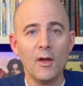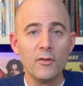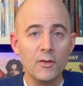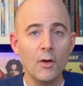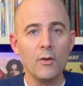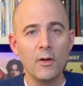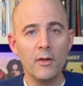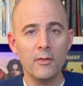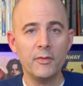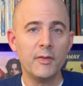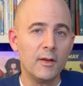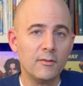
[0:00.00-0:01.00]
So
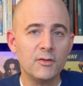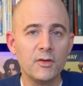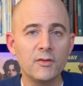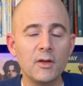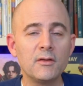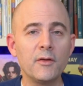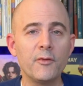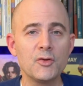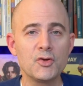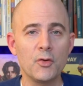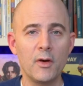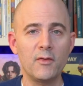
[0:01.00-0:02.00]
that's just a
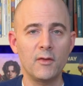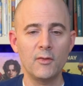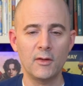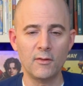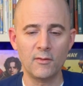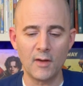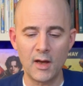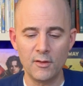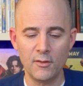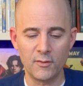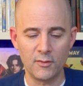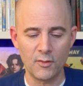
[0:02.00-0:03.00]
different choice in the
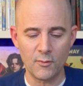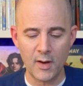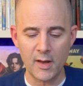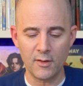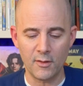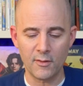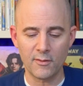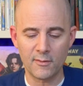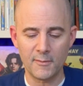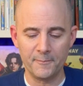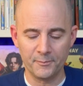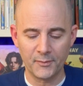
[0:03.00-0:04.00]
designers and the
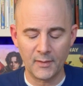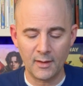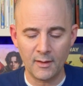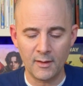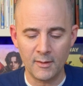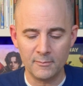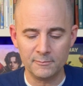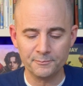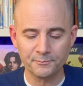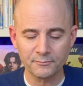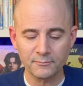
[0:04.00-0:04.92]
writers how